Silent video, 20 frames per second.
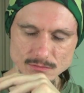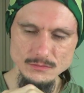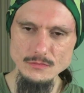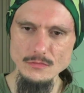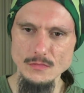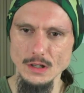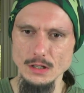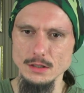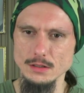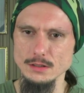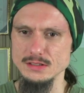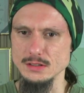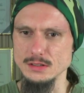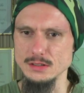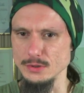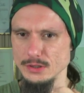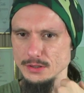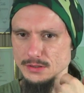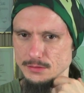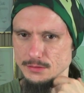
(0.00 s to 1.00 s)
at least the
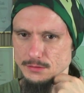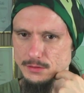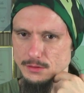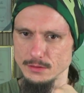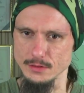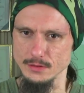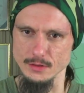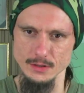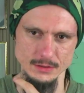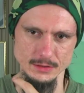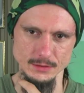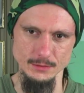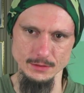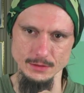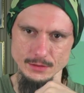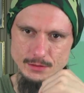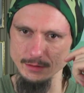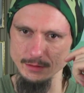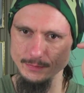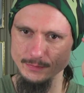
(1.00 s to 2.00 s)
beard's growing. That's looking
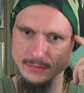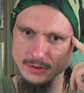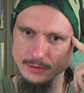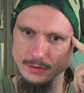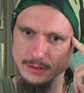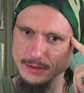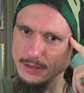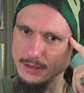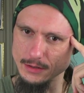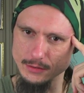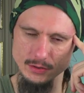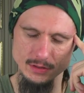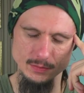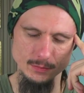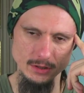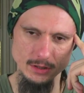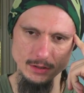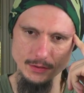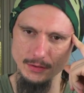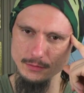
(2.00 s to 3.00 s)
good. So like, yeah, just
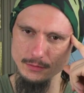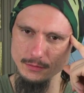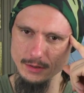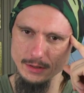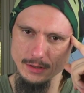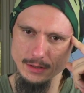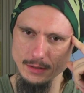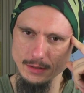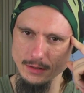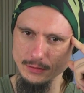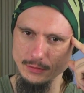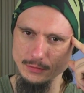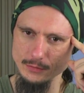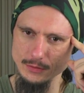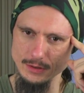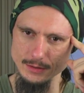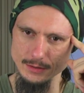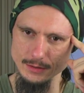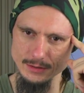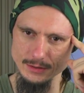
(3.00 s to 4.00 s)
make it through like another 2
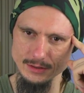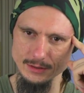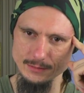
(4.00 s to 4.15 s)
years.